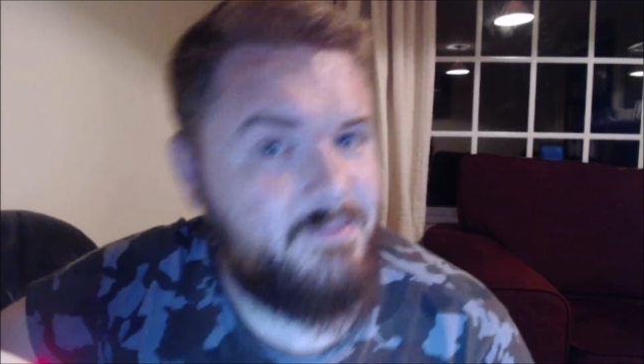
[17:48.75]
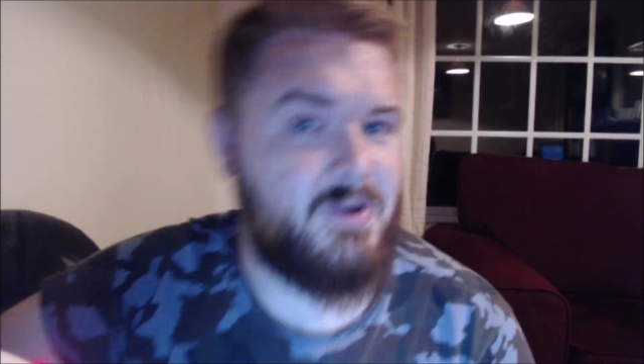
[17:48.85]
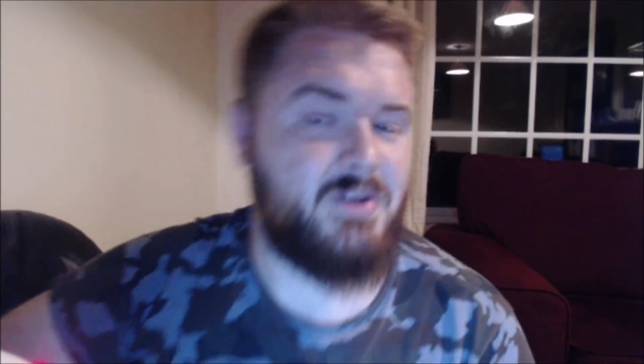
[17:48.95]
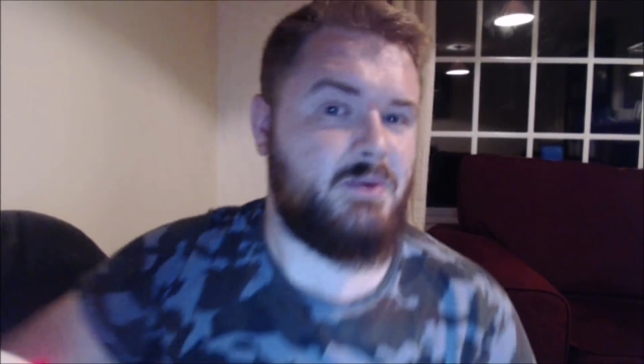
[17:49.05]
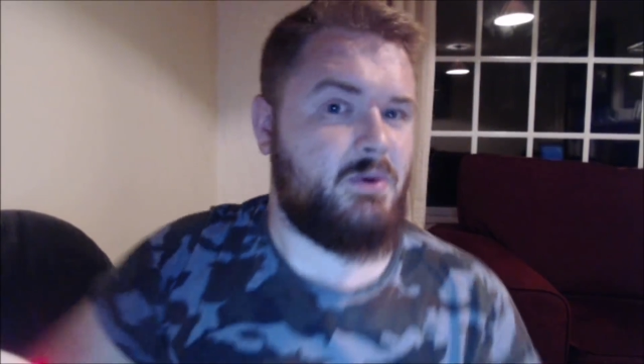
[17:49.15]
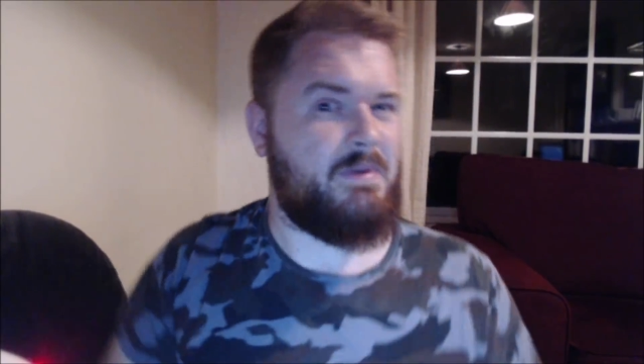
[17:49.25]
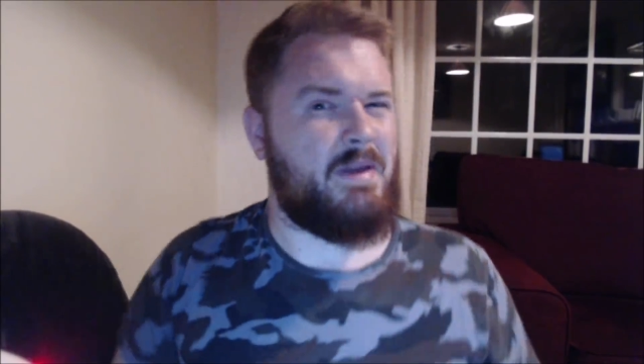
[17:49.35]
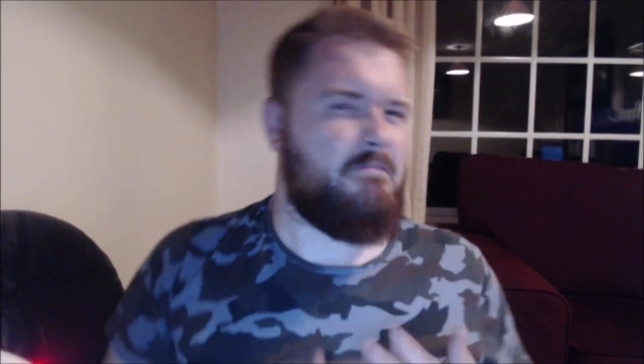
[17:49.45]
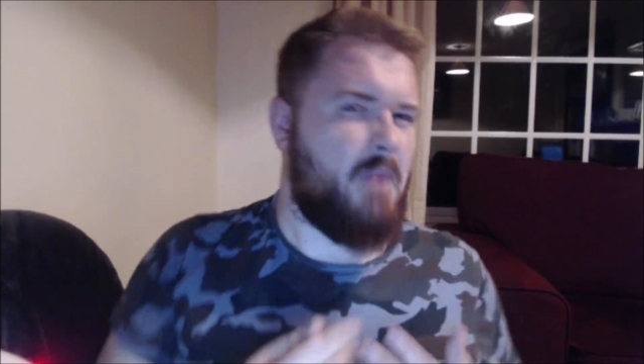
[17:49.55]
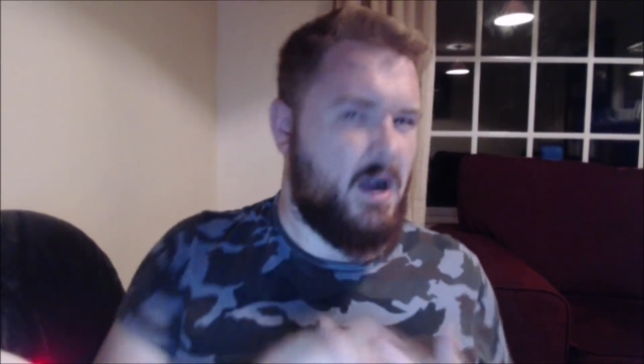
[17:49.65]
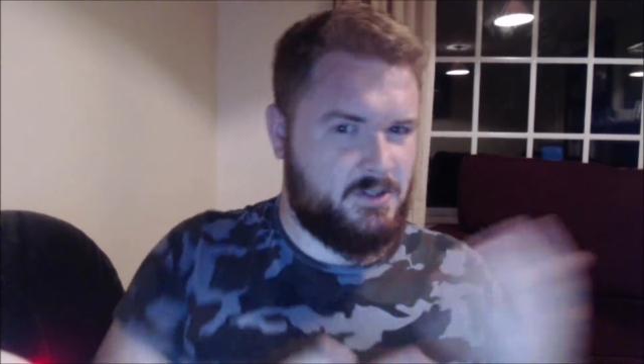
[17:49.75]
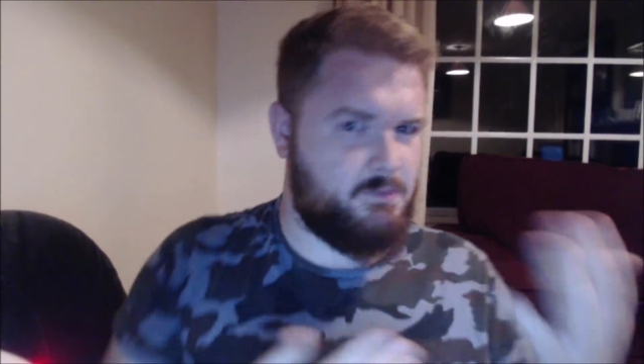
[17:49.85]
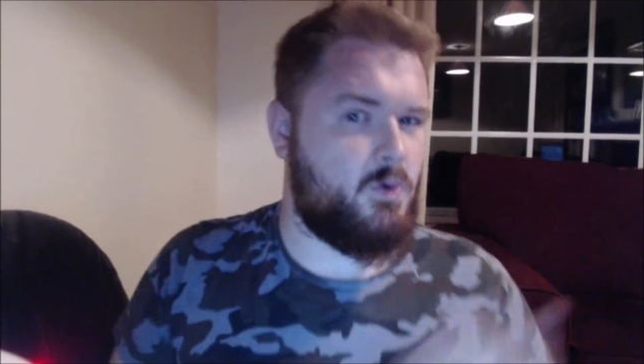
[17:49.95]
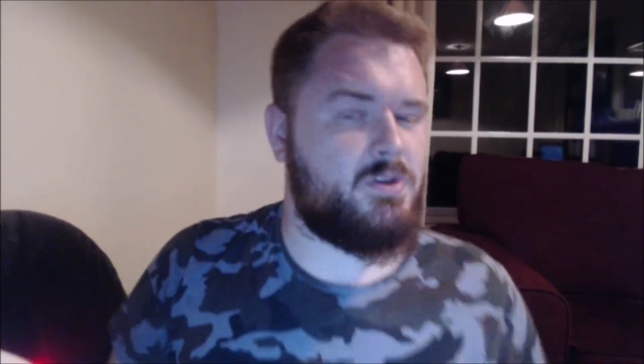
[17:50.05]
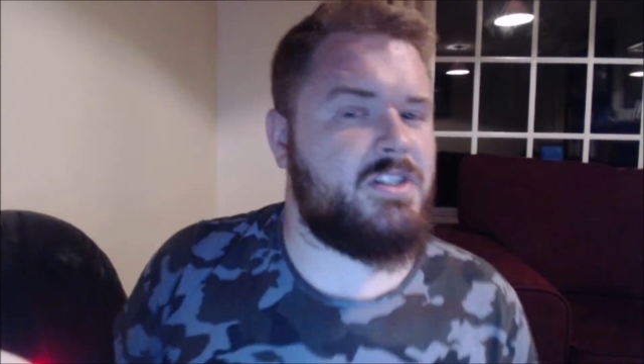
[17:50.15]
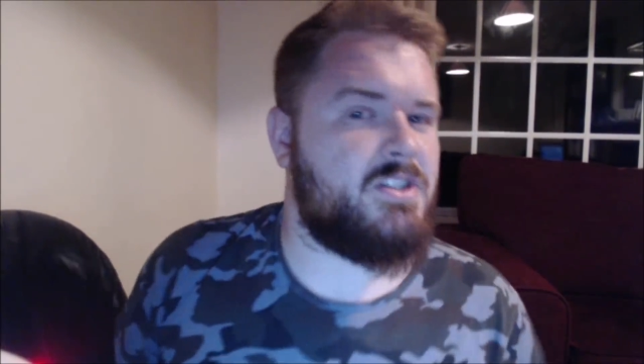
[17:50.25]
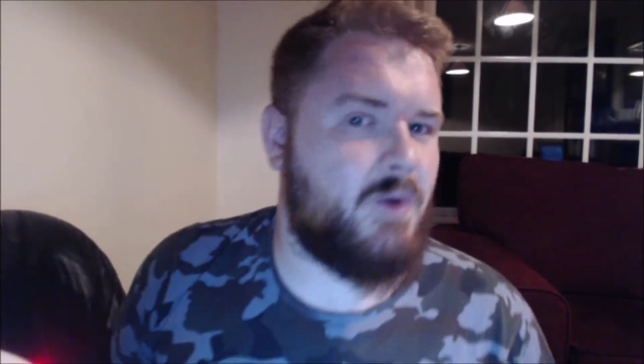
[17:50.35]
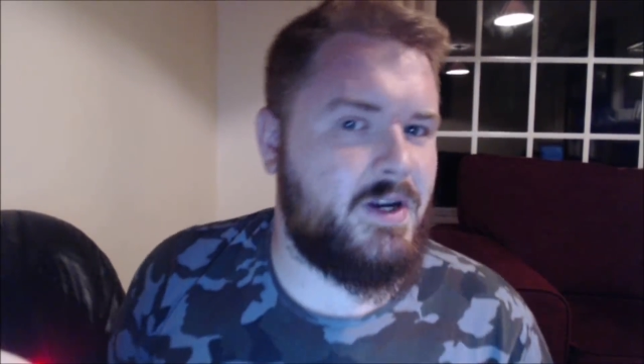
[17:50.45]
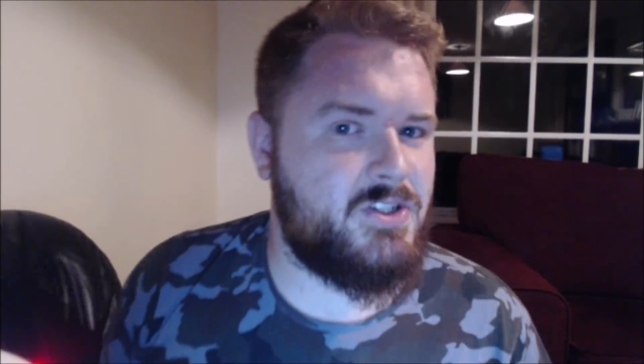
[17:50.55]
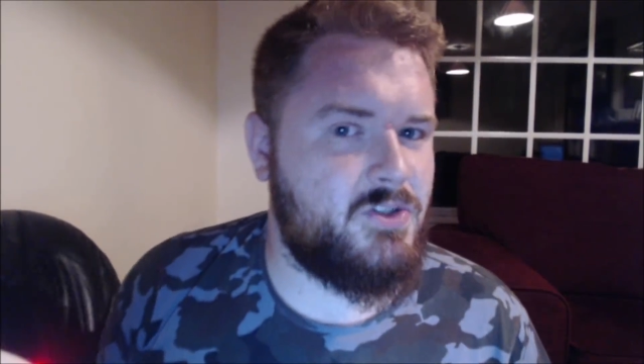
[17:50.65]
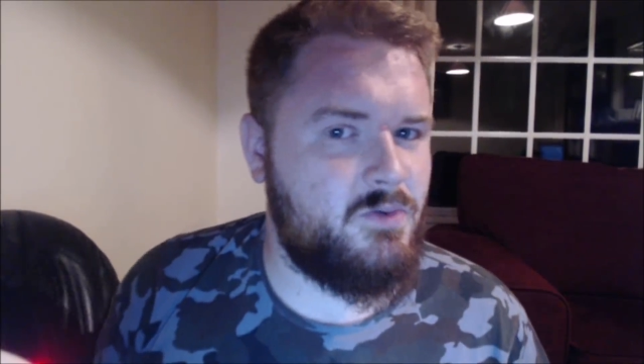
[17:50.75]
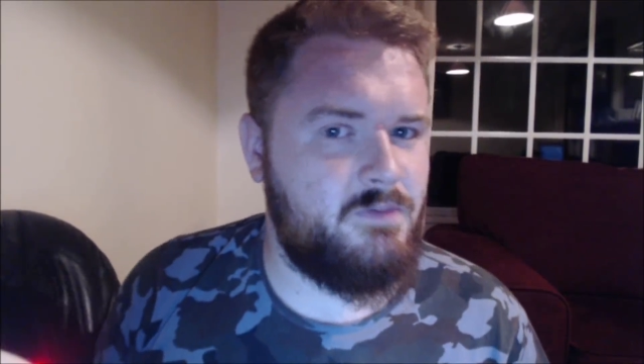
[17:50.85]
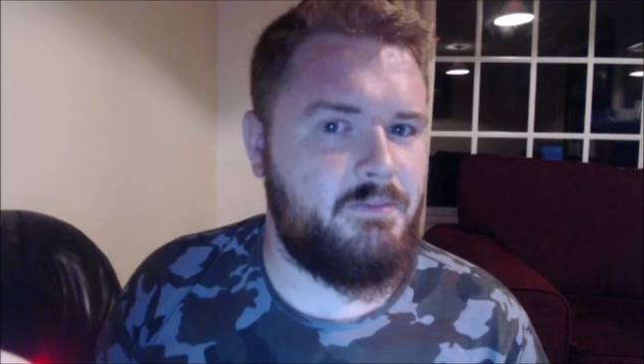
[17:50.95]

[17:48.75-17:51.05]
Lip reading: because it would be much more situational,